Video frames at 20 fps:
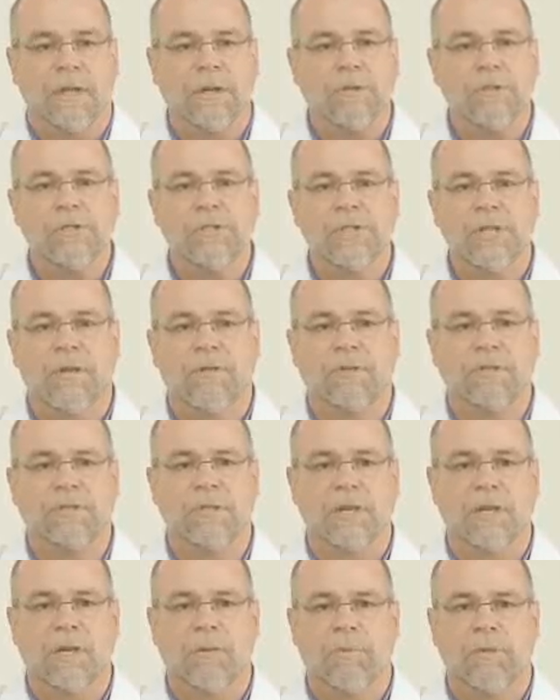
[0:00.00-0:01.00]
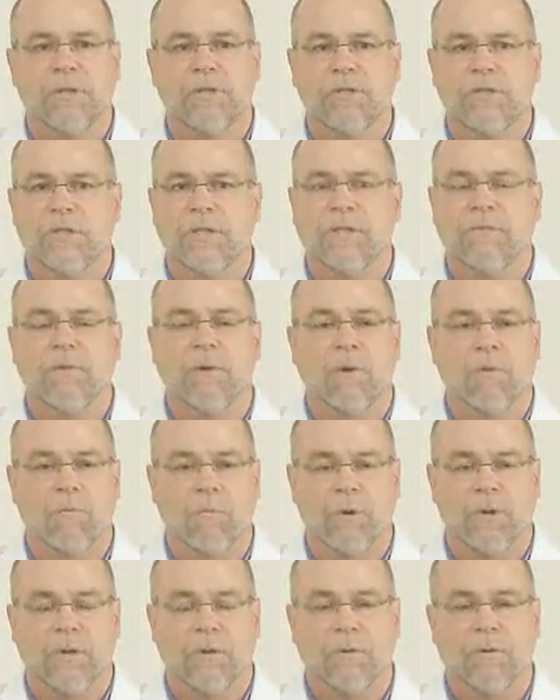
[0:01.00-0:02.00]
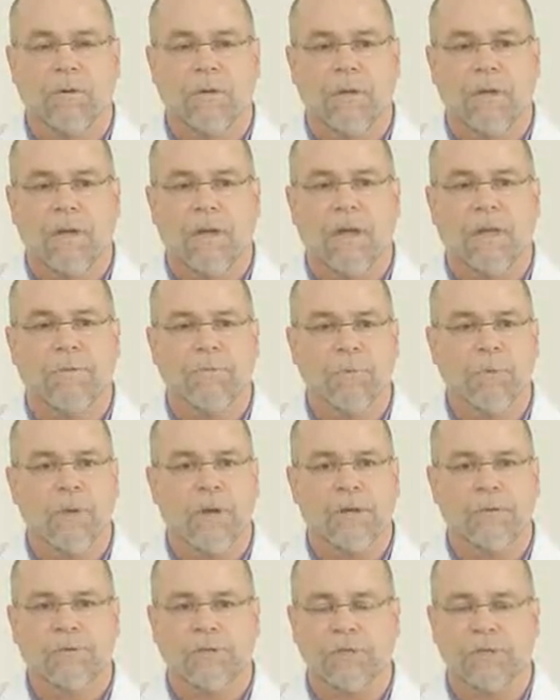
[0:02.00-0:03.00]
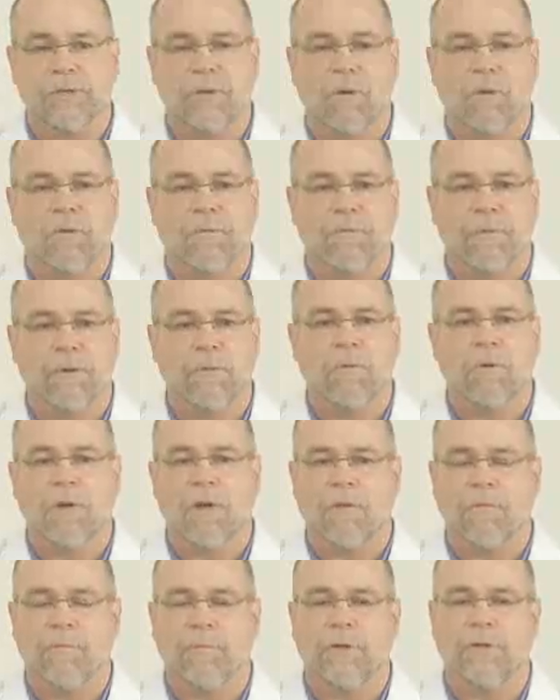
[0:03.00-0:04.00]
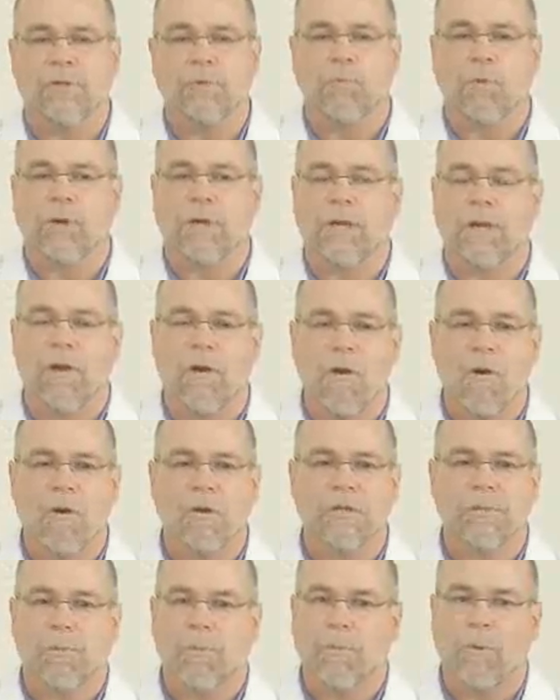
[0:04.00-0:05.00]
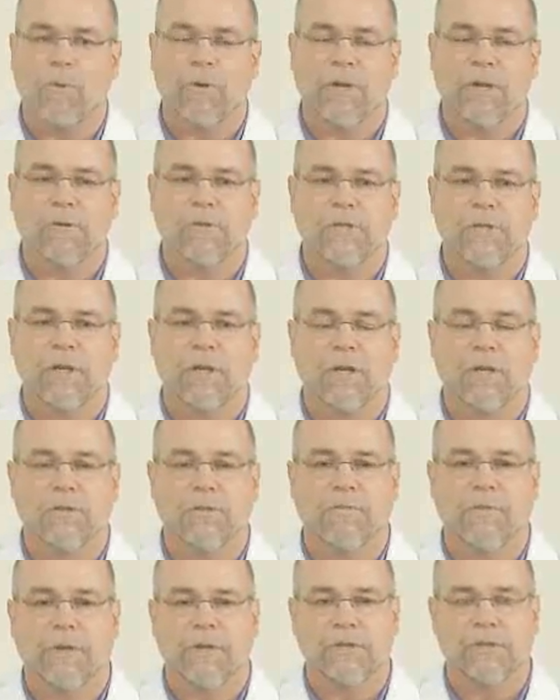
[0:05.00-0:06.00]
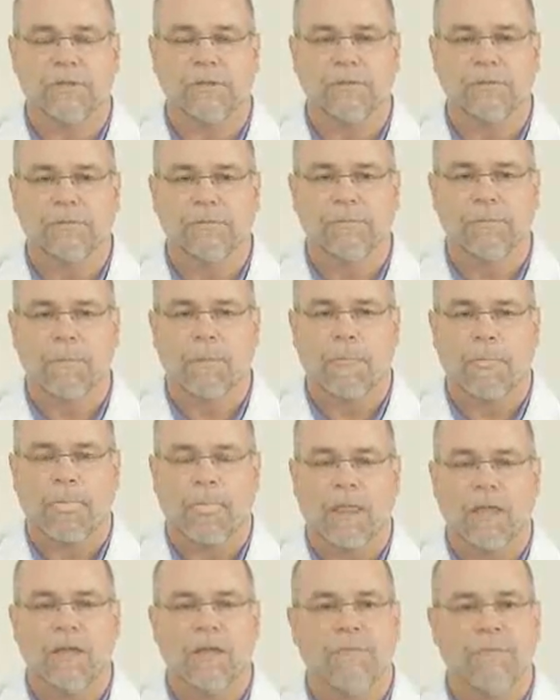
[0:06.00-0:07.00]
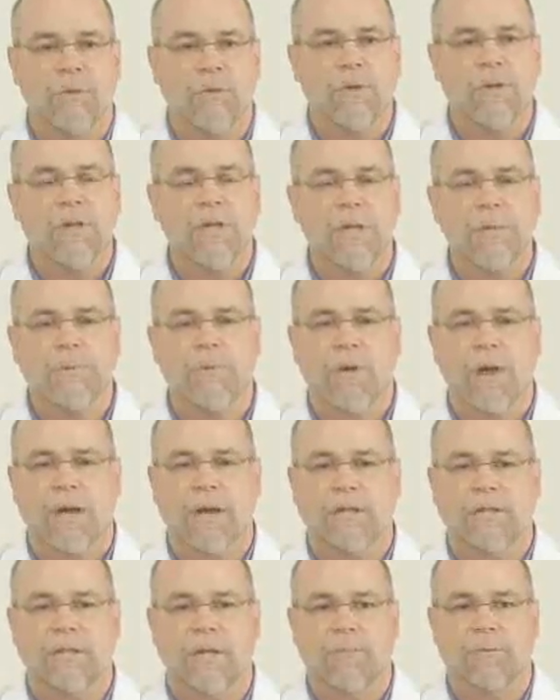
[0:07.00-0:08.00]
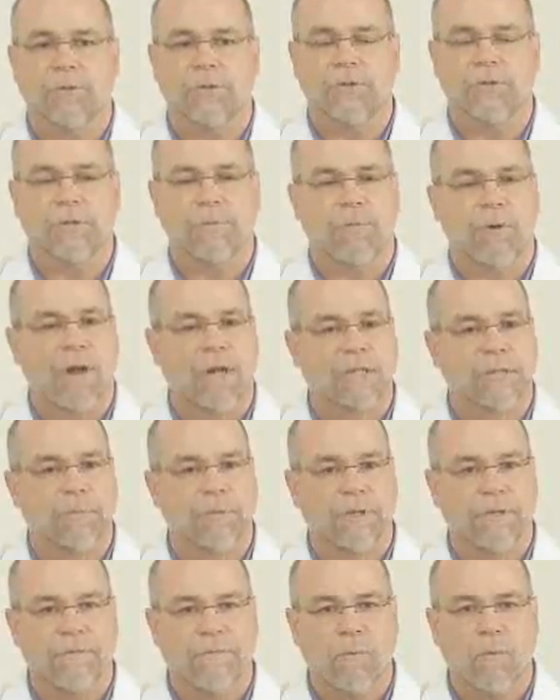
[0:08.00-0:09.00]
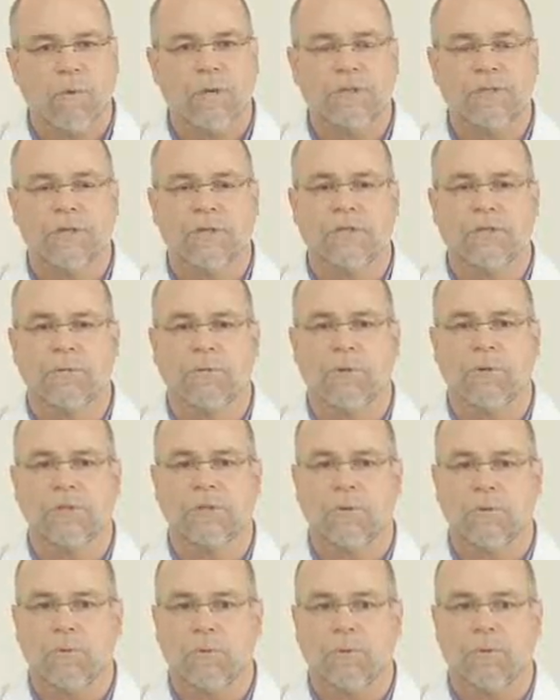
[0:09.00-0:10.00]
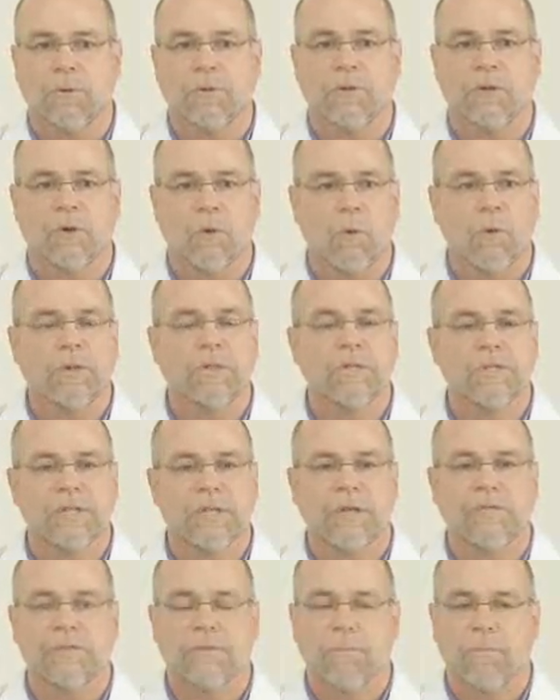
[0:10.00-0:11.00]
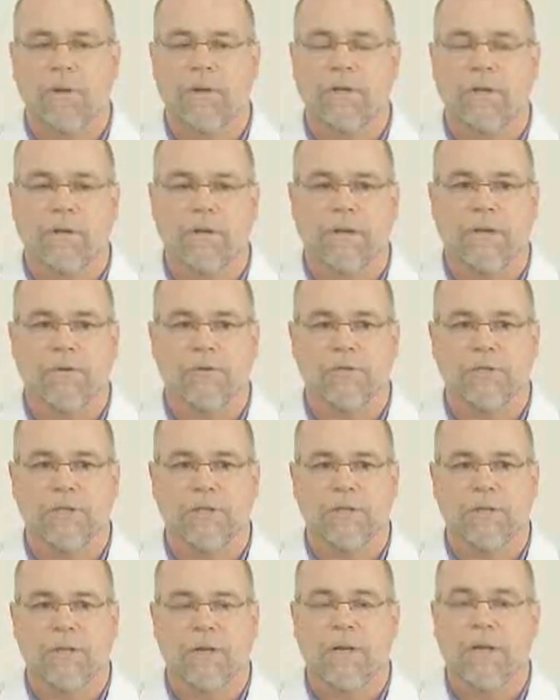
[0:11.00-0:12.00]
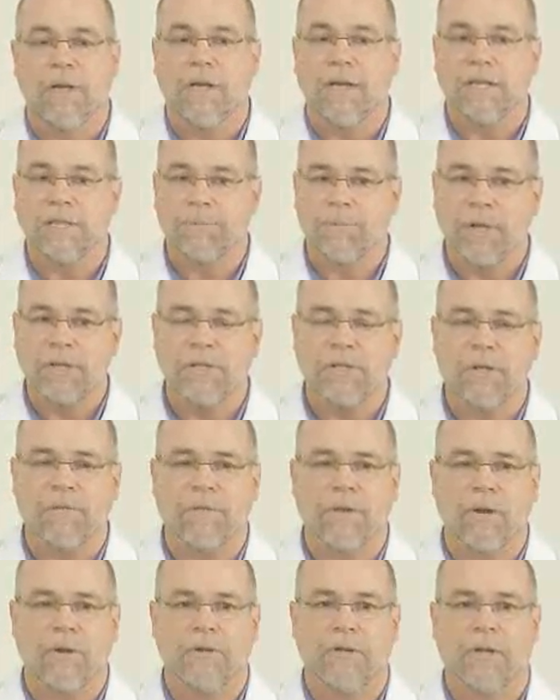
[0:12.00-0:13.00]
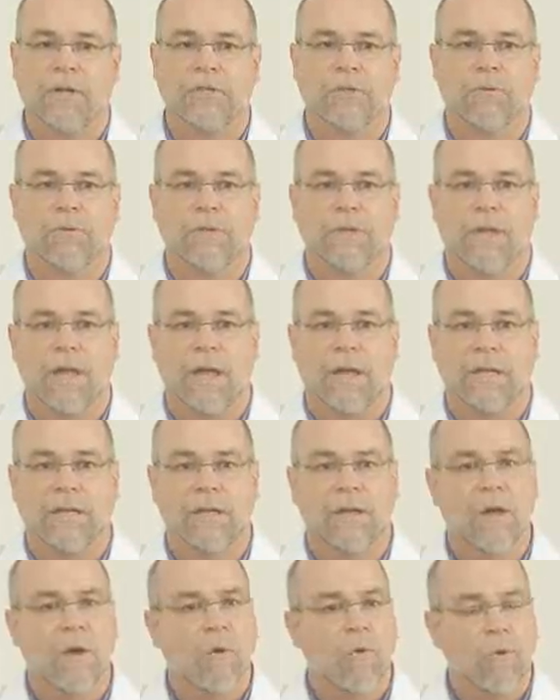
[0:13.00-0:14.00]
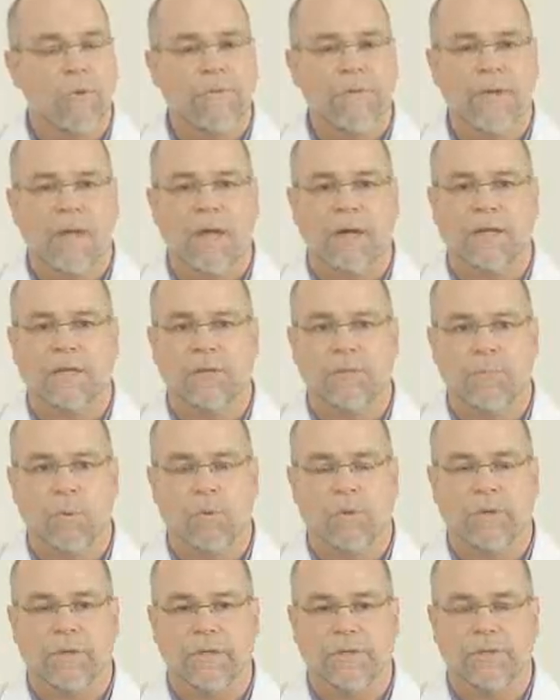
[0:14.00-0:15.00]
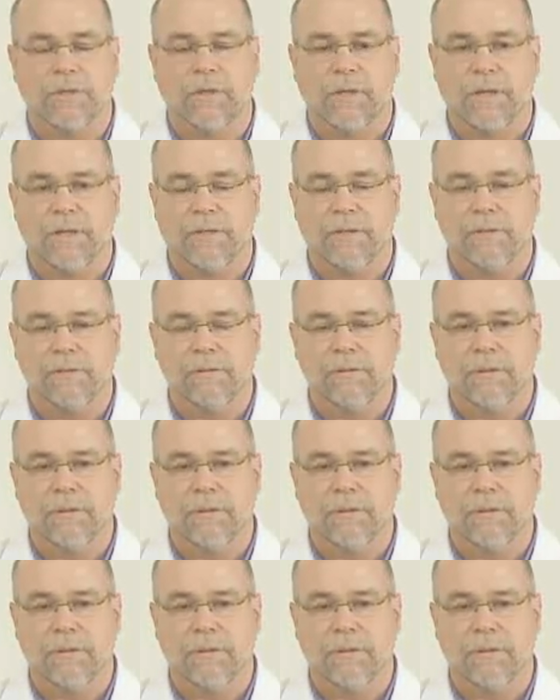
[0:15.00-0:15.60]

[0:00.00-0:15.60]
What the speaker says: energy savings that can be achieved are real, and through Energy Star, the federal government is working hard to promote energy conservation. If you can keep your attic temperatures approximately 46 degrees cooler, you're going to save some money on energy, especially if air ducts are in the attic or if the attic is poorly insulated.